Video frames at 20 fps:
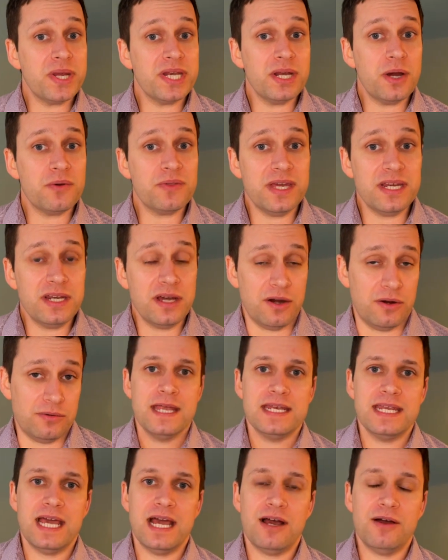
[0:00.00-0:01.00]
know they don't.
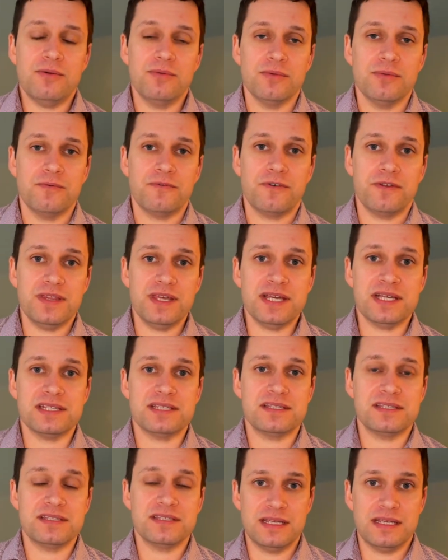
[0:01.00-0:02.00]
Now, for this,